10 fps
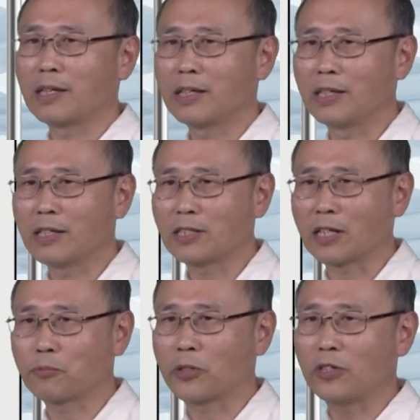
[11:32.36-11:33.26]
in this
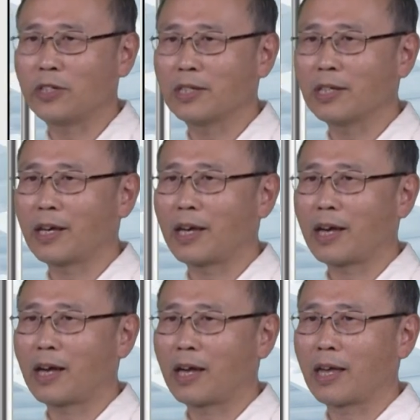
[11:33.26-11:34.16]
expression,
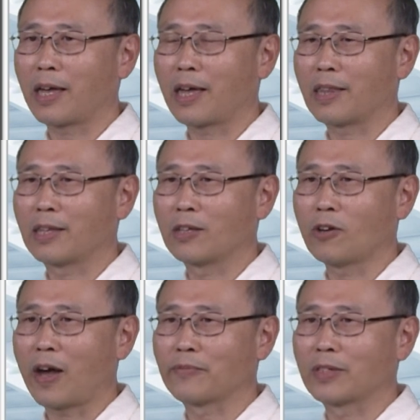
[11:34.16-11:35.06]
and you
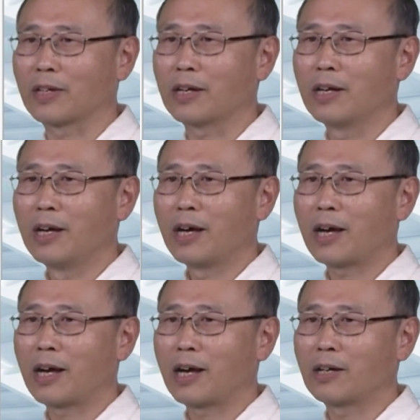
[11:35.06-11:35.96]
have the
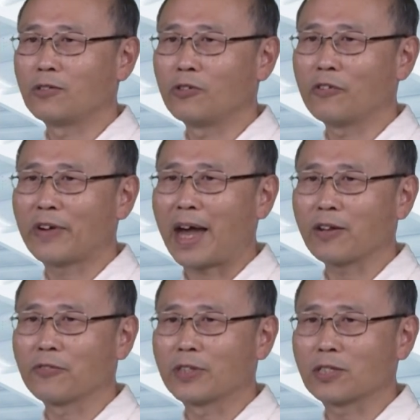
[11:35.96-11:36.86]
real
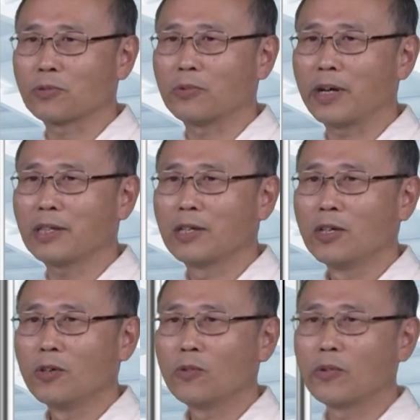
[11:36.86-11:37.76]
value for this one.
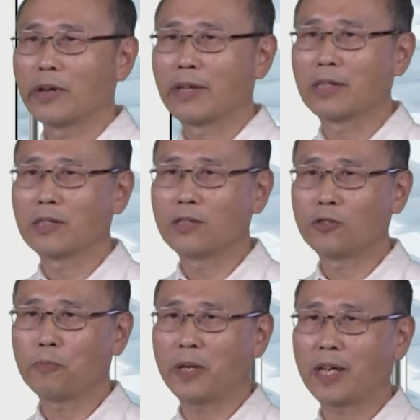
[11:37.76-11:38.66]
When
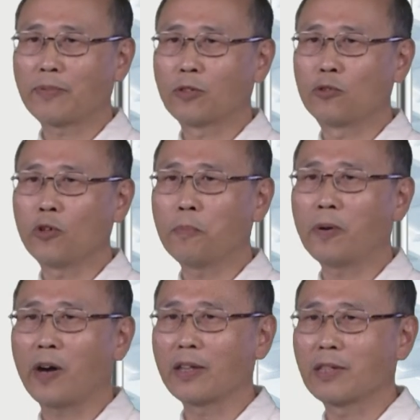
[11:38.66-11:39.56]
you pick up the real
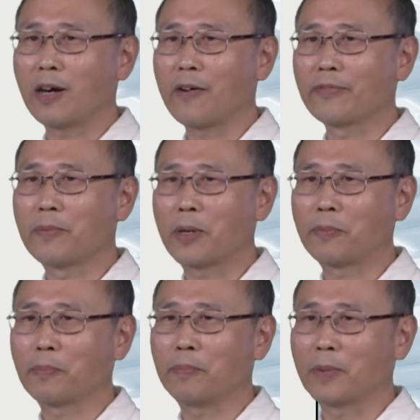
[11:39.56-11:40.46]
product of the
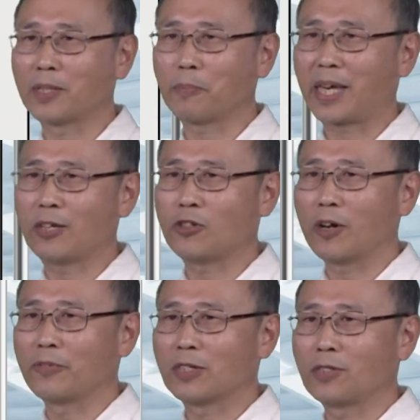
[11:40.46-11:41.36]
multiplication
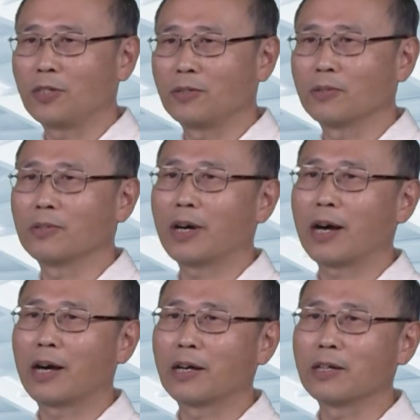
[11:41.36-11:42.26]
of these two,
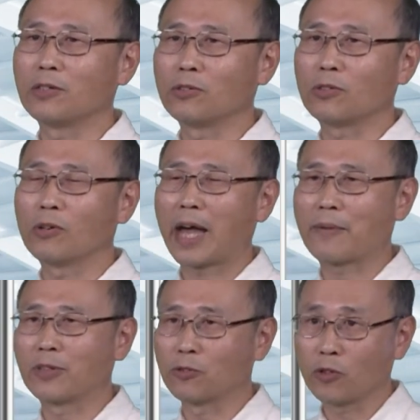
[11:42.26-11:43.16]
you don't
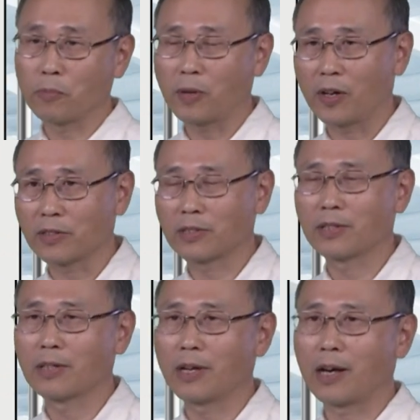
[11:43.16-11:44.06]
have the real product.
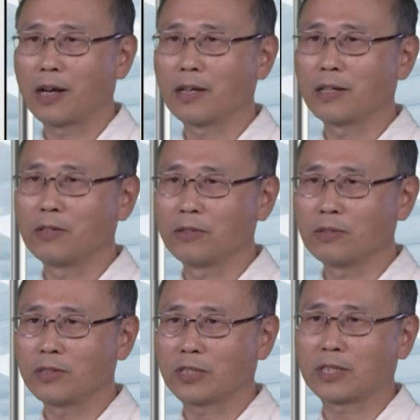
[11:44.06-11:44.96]

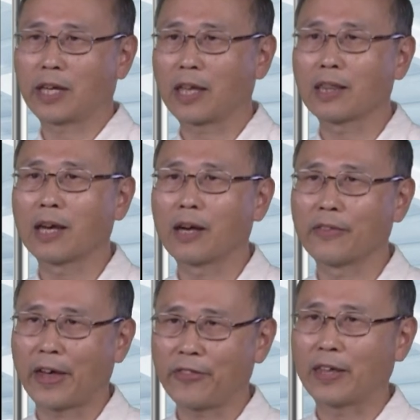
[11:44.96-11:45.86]
You just get
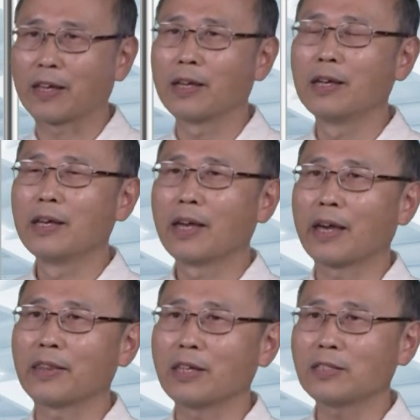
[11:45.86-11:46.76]
nothing.
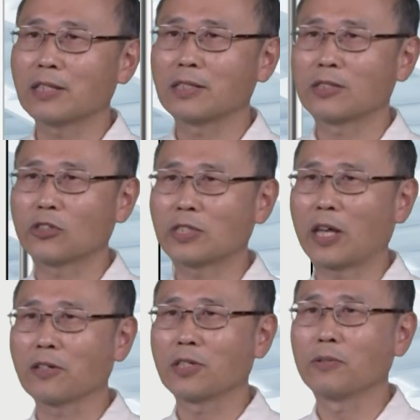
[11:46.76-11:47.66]
And this just
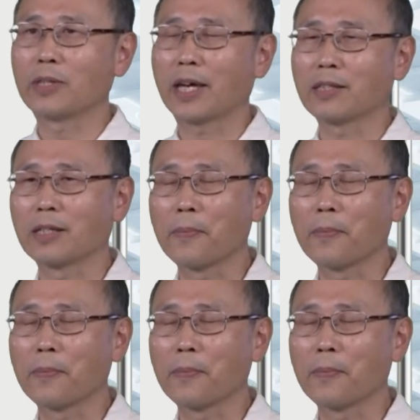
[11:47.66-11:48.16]
tells you that